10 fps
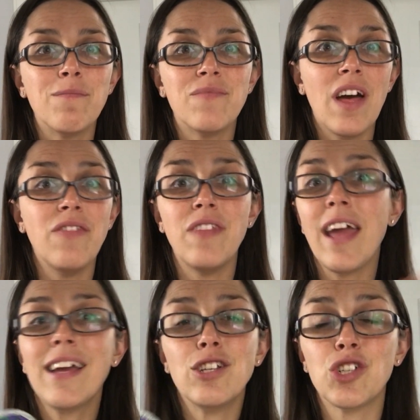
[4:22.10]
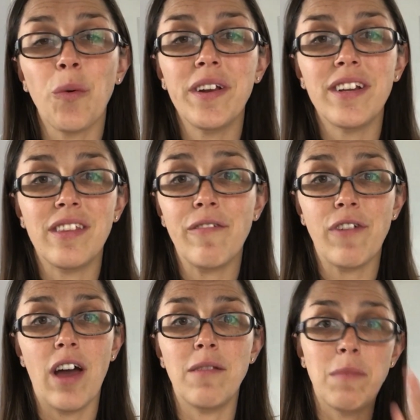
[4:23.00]
then they can join in the
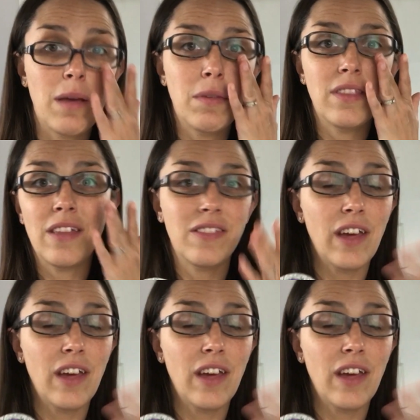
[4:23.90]
fun. Maybe then